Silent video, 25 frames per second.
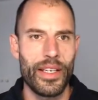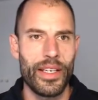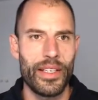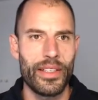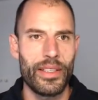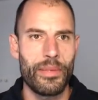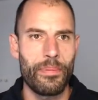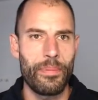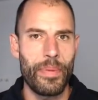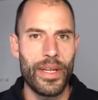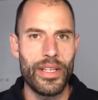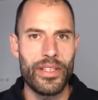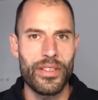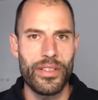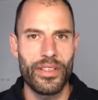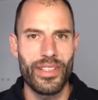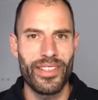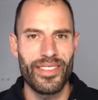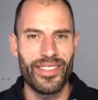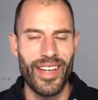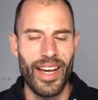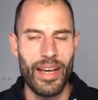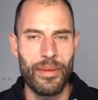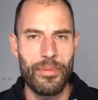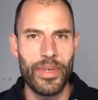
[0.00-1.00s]
depends on the
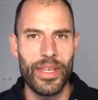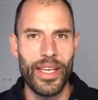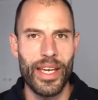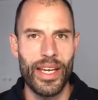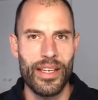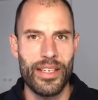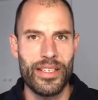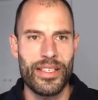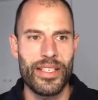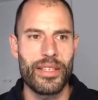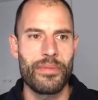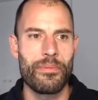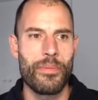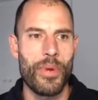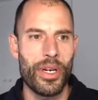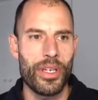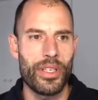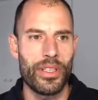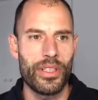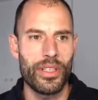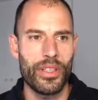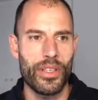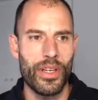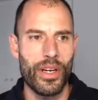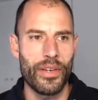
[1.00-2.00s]
timing actually,
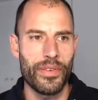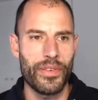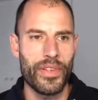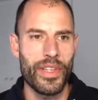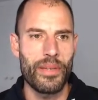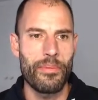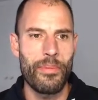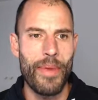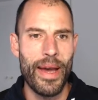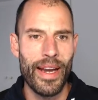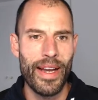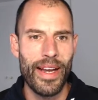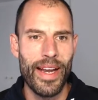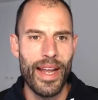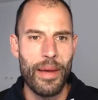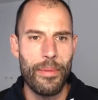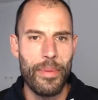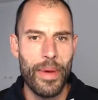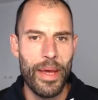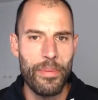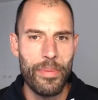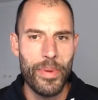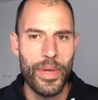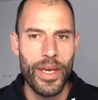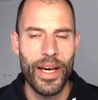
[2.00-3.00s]
modeled after the MATLAB
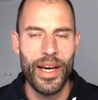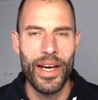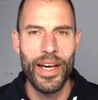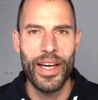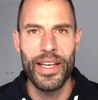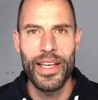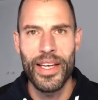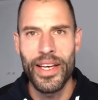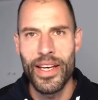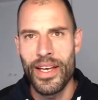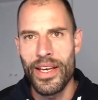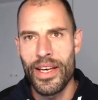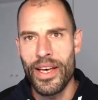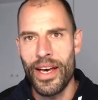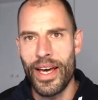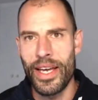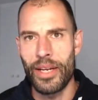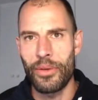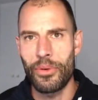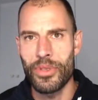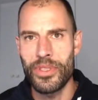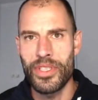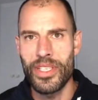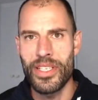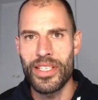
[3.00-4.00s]
API, and it
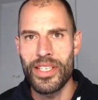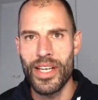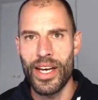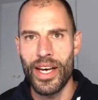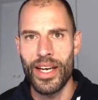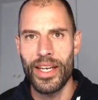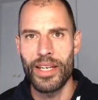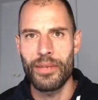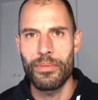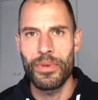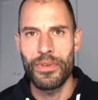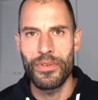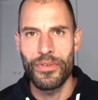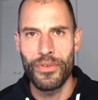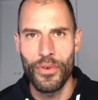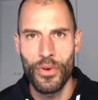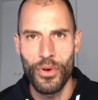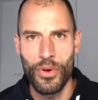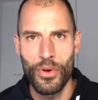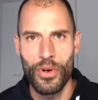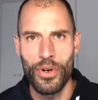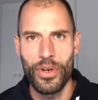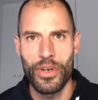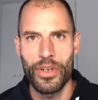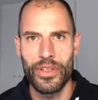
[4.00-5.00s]
was designed
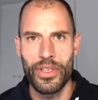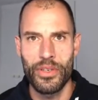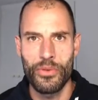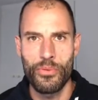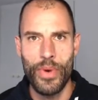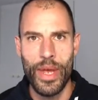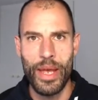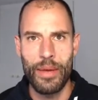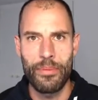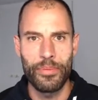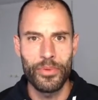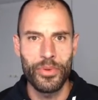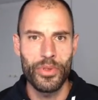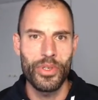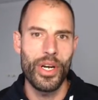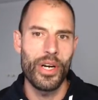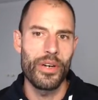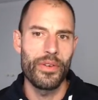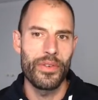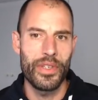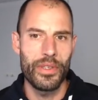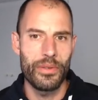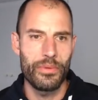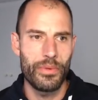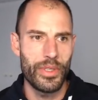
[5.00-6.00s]
before the web took
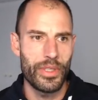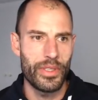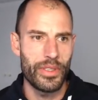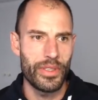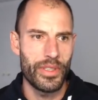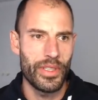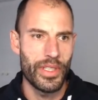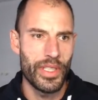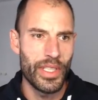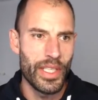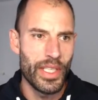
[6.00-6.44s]
over the world.